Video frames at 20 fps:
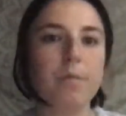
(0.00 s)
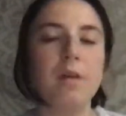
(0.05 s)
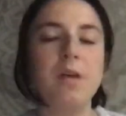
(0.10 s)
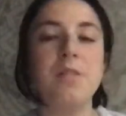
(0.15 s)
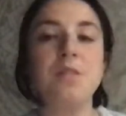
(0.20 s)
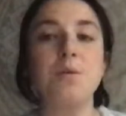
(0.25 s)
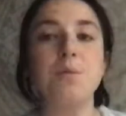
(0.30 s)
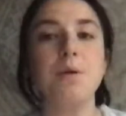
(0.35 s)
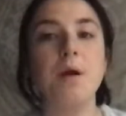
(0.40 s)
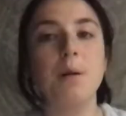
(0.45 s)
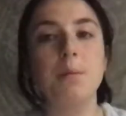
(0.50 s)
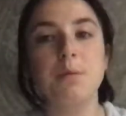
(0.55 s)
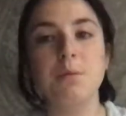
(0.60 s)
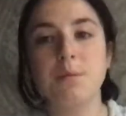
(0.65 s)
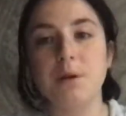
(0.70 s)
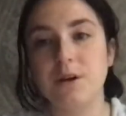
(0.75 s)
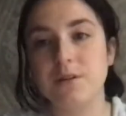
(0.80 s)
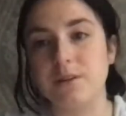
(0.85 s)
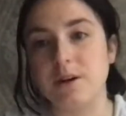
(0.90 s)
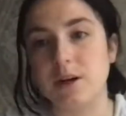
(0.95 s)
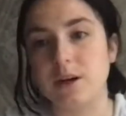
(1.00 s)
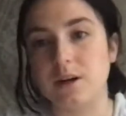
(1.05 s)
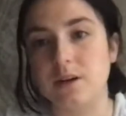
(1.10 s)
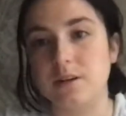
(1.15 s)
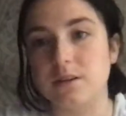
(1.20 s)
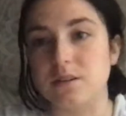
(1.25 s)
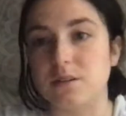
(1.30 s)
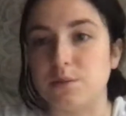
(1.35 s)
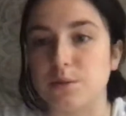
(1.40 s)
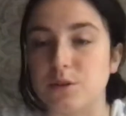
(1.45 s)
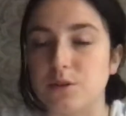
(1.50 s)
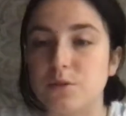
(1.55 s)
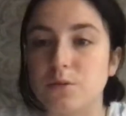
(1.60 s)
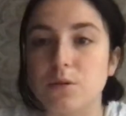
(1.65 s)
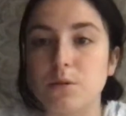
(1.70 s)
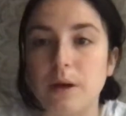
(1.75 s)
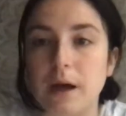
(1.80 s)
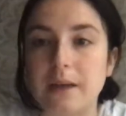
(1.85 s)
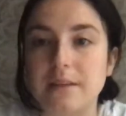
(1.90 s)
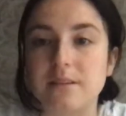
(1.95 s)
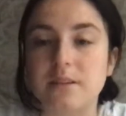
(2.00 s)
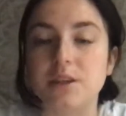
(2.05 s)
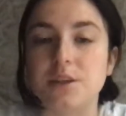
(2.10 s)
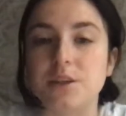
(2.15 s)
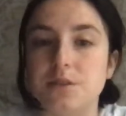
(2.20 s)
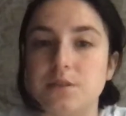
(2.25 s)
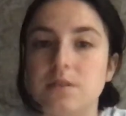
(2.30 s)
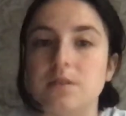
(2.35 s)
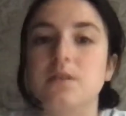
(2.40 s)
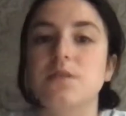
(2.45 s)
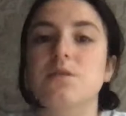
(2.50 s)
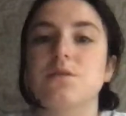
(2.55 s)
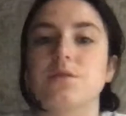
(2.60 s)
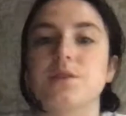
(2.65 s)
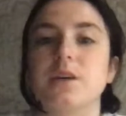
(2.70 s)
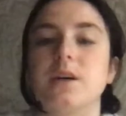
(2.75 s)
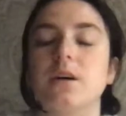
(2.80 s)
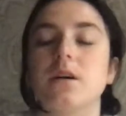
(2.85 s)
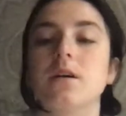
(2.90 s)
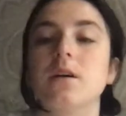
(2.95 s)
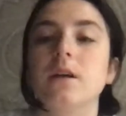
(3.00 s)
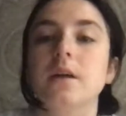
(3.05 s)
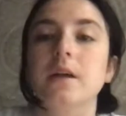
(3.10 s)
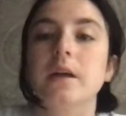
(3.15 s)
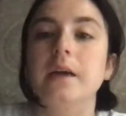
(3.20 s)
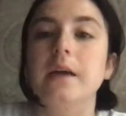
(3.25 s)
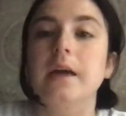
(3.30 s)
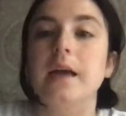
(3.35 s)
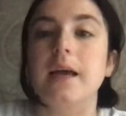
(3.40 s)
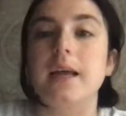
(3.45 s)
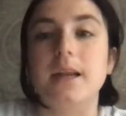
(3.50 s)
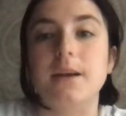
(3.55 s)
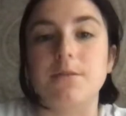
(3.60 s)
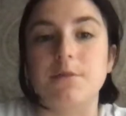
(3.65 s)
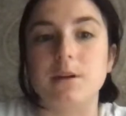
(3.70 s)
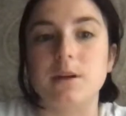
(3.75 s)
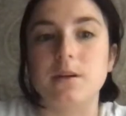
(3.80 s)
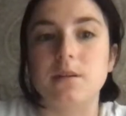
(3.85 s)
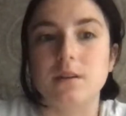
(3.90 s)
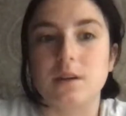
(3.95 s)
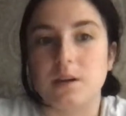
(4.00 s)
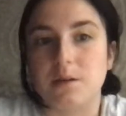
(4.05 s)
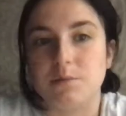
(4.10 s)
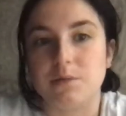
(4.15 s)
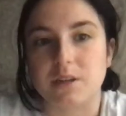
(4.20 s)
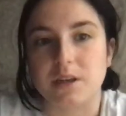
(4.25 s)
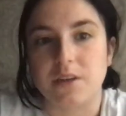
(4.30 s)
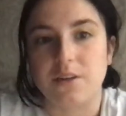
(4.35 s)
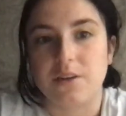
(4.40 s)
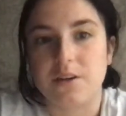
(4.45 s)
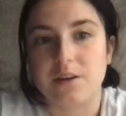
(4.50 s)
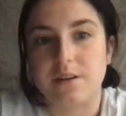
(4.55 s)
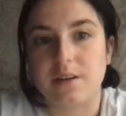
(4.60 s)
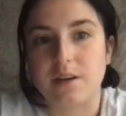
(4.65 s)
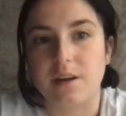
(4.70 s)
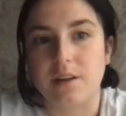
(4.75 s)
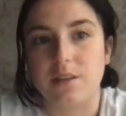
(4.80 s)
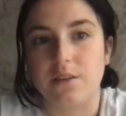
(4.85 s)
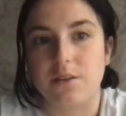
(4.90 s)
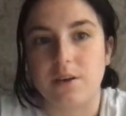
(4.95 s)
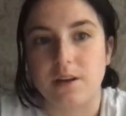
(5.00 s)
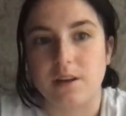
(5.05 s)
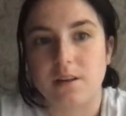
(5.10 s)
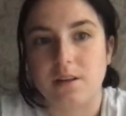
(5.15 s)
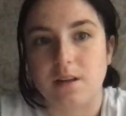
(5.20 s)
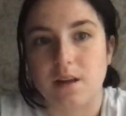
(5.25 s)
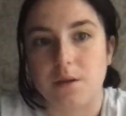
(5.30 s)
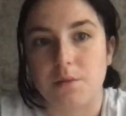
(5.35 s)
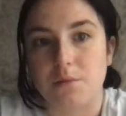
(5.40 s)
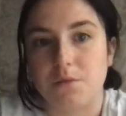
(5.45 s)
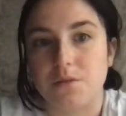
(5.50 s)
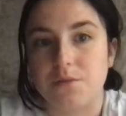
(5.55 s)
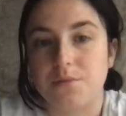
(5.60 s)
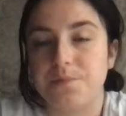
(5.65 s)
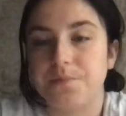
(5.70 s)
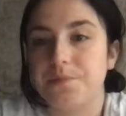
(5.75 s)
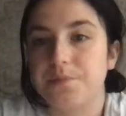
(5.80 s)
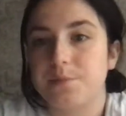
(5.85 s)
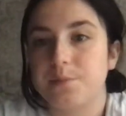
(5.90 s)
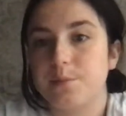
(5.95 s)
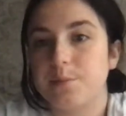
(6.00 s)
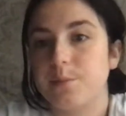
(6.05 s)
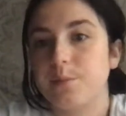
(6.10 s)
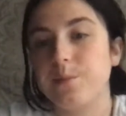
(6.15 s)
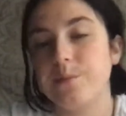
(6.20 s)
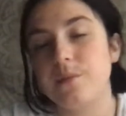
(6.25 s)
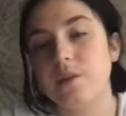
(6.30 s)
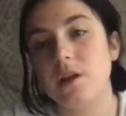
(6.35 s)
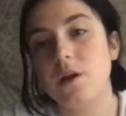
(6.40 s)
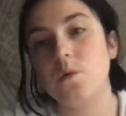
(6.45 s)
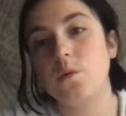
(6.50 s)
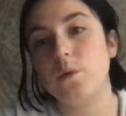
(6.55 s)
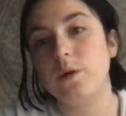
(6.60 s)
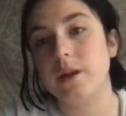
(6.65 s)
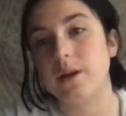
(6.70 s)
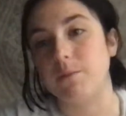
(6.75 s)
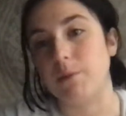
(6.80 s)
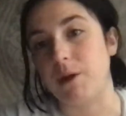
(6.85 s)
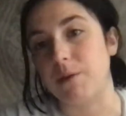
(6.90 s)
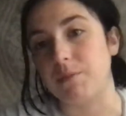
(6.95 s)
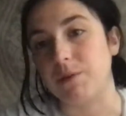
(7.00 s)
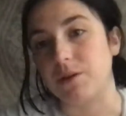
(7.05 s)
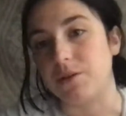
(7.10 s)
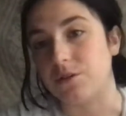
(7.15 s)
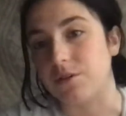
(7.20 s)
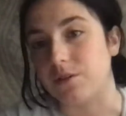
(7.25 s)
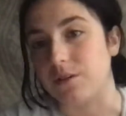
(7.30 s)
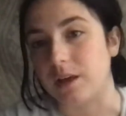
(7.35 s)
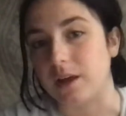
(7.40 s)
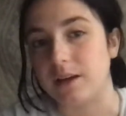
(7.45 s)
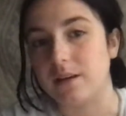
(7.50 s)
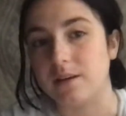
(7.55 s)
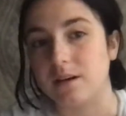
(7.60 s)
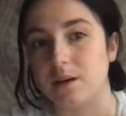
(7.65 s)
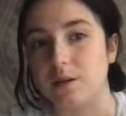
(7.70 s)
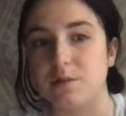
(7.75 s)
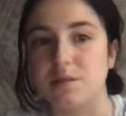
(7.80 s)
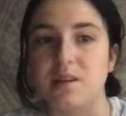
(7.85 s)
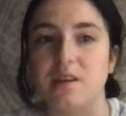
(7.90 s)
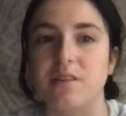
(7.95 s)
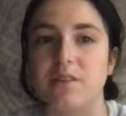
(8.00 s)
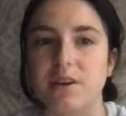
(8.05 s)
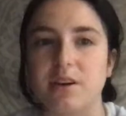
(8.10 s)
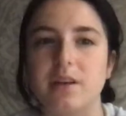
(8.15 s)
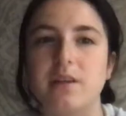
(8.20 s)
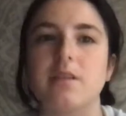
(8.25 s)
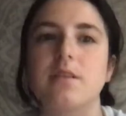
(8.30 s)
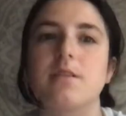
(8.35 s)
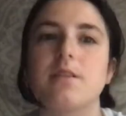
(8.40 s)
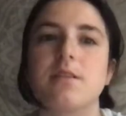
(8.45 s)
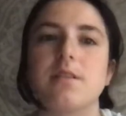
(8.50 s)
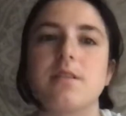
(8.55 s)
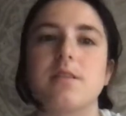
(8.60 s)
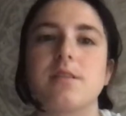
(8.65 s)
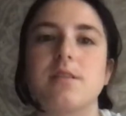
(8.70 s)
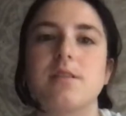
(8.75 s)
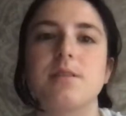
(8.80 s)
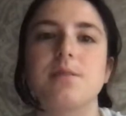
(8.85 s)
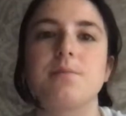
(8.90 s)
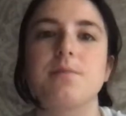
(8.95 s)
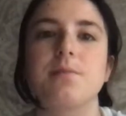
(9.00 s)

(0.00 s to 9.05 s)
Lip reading: The problem of our disposable plastic use is real, and if we don't come together to take the right steps, we might be too late to help save our ecosystem.